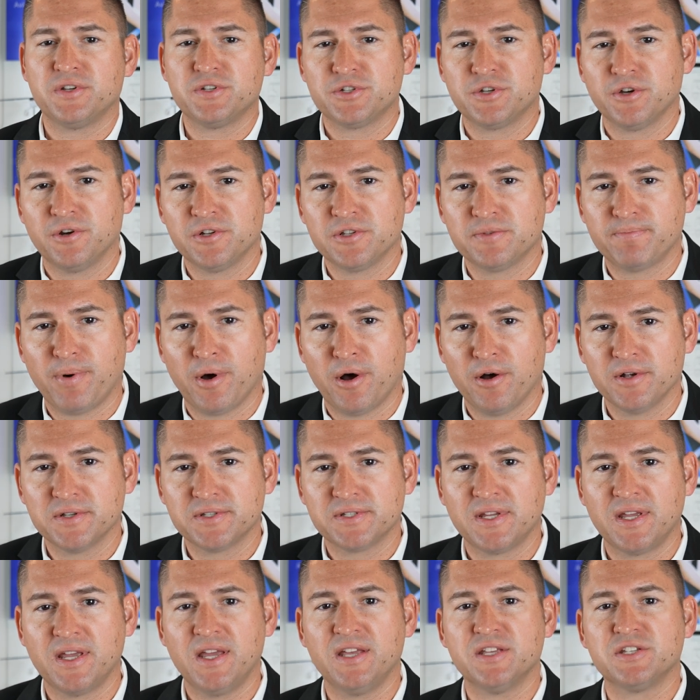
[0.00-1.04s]
insurance
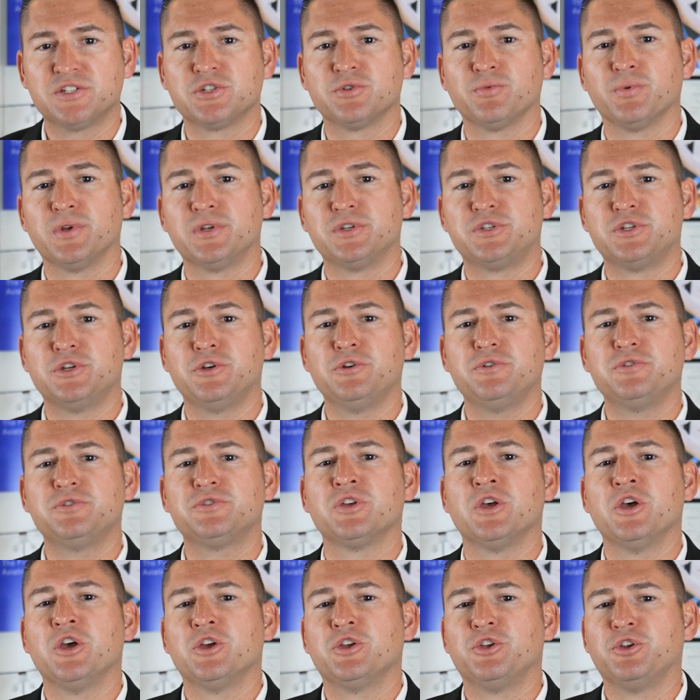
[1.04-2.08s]
policy is to reduce